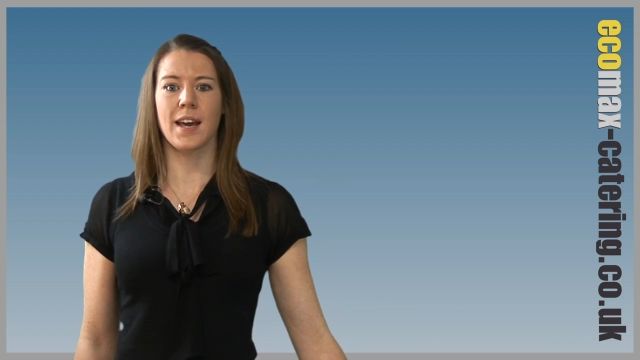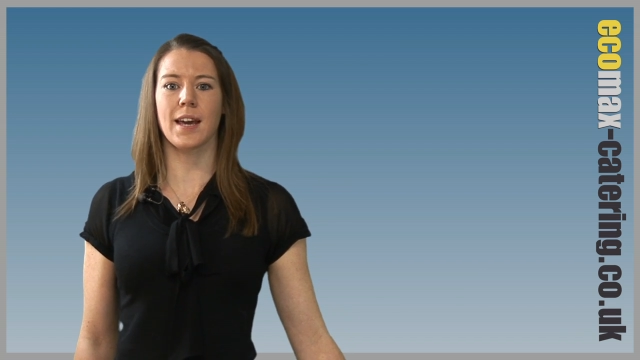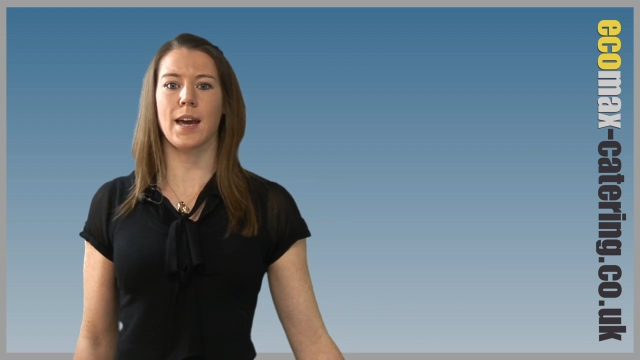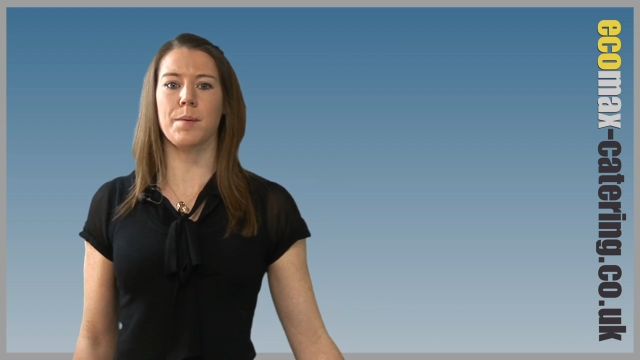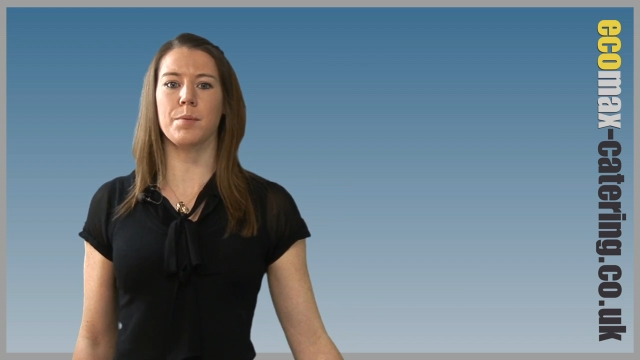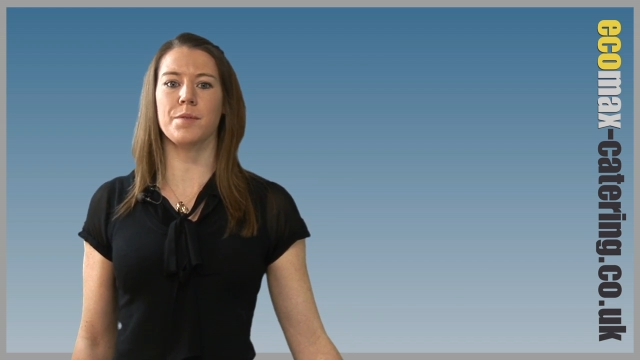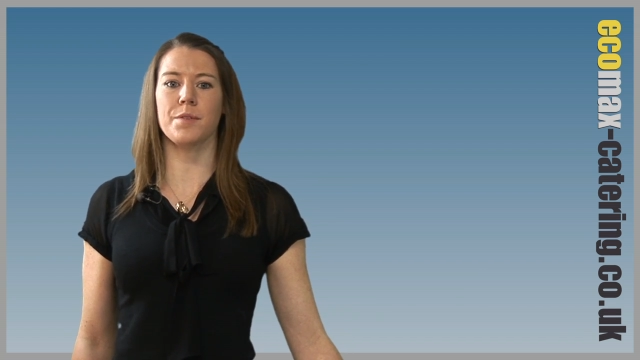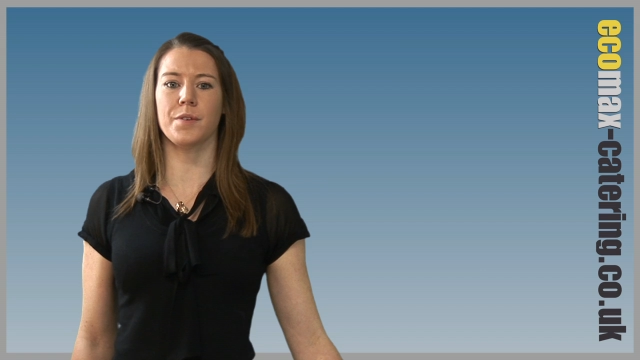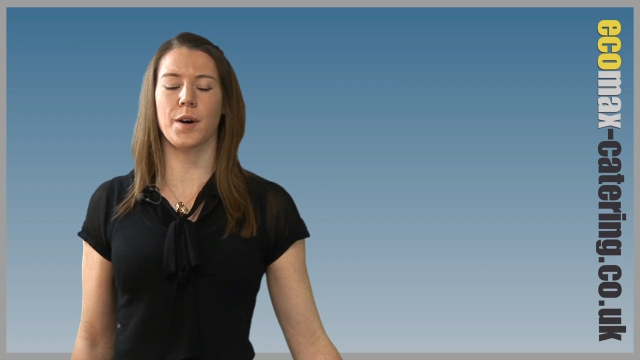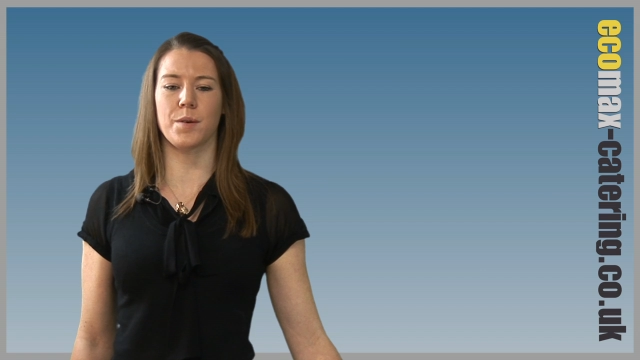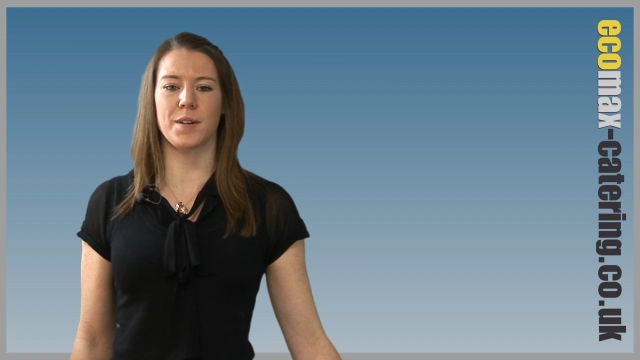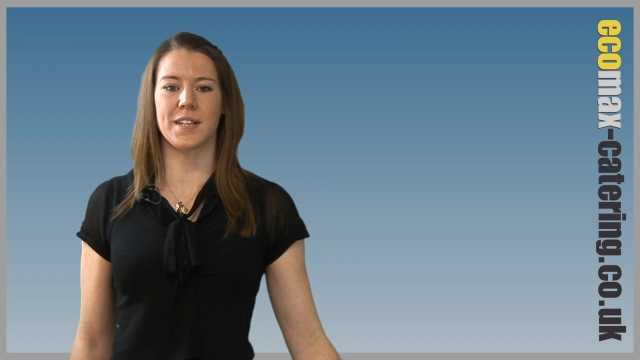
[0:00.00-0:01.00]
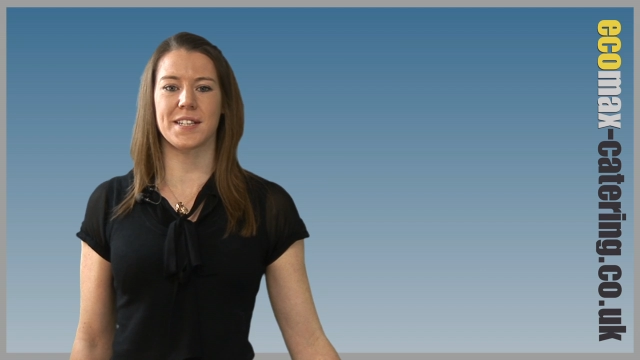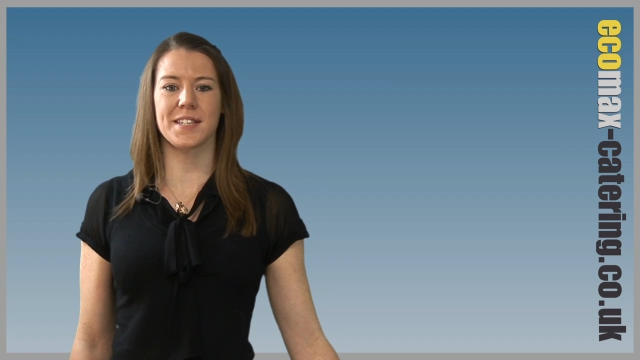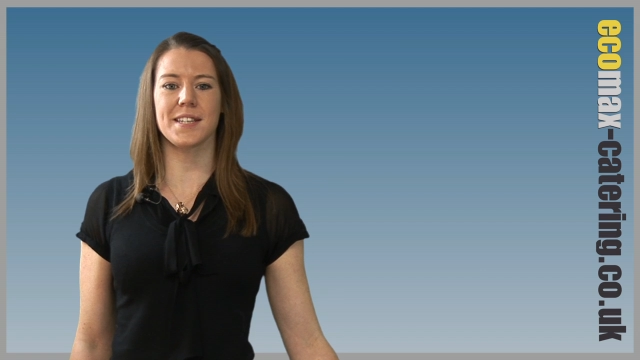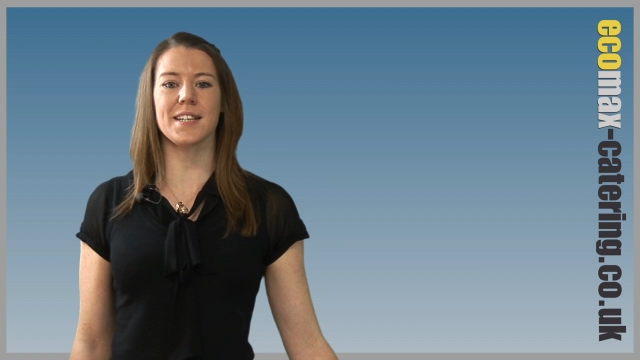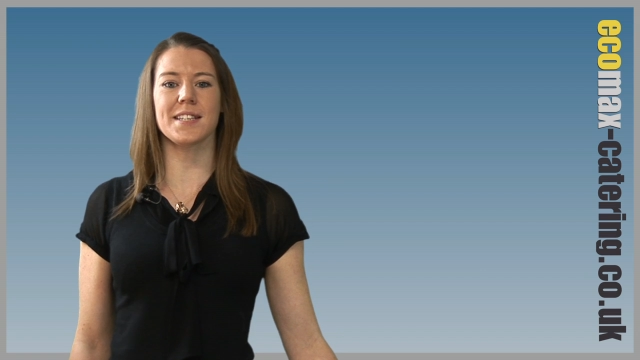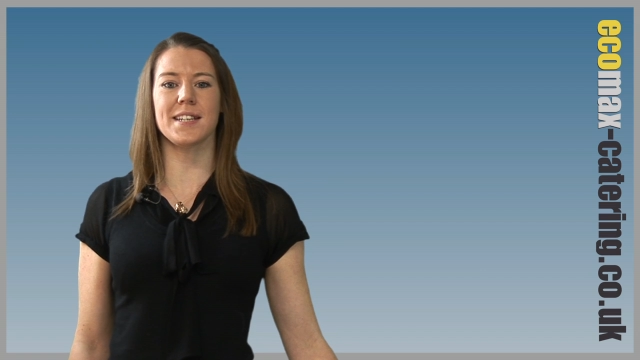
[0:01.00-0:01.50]
capable of holding
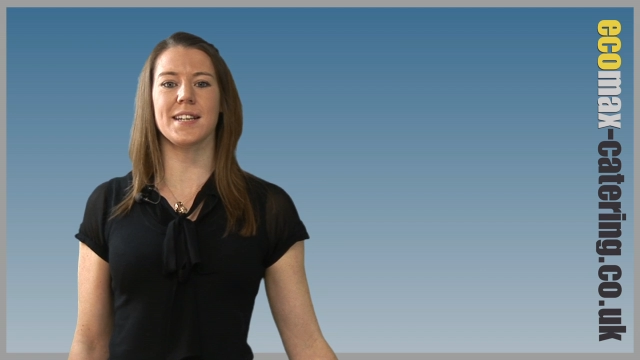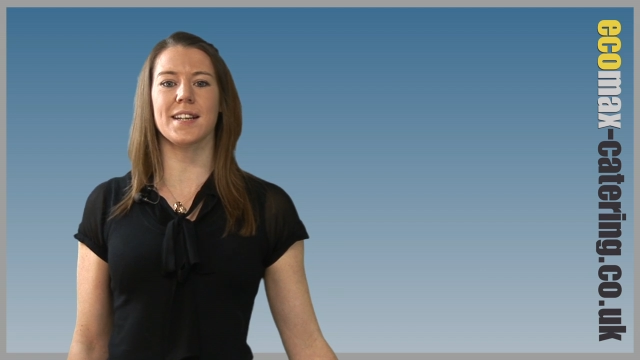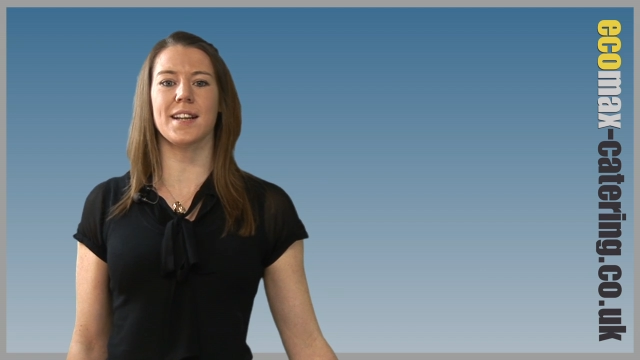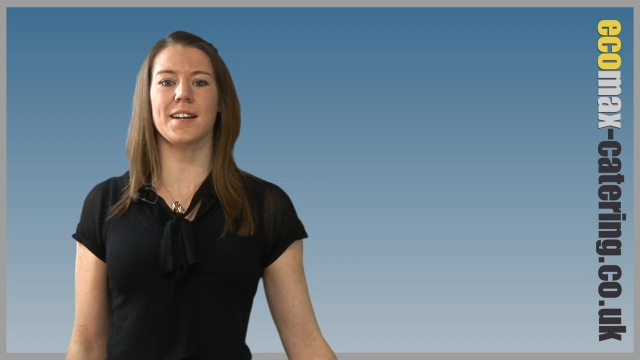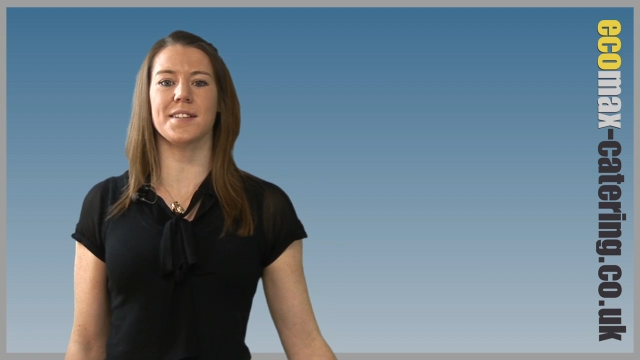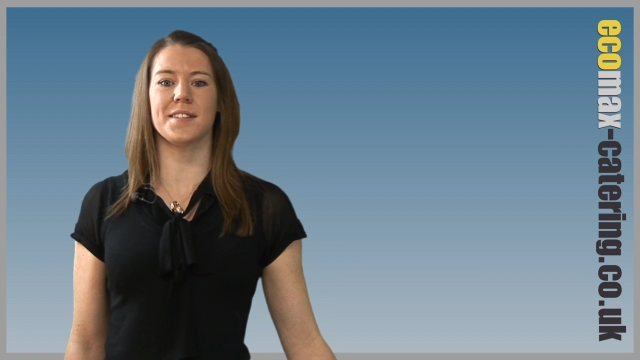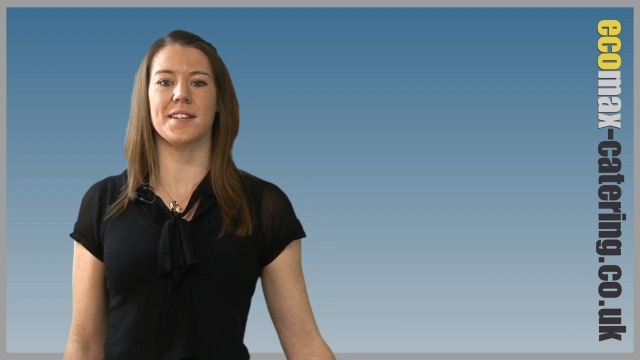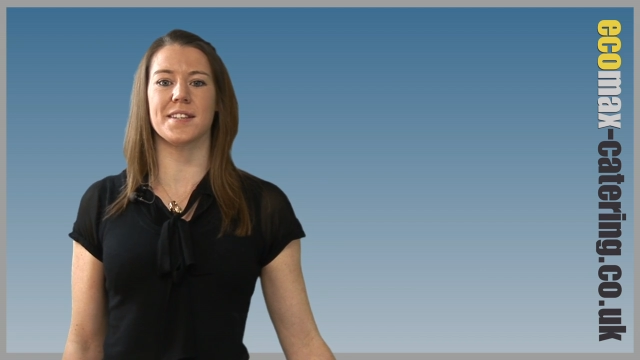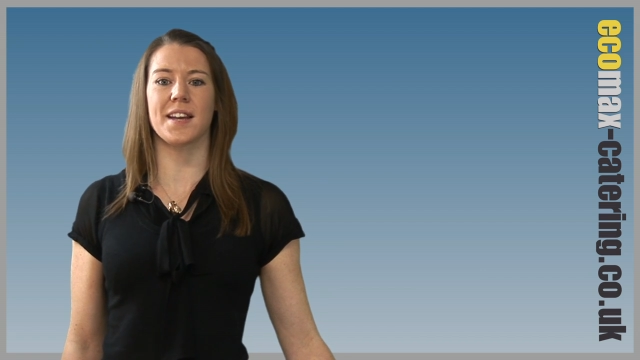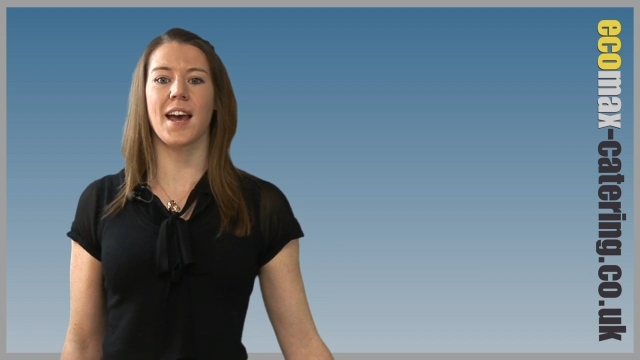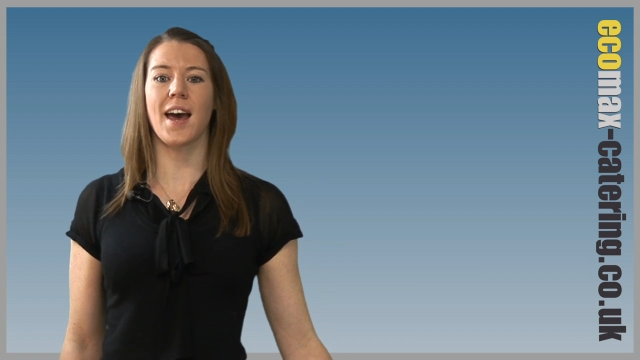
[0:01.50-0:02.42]
16 glasses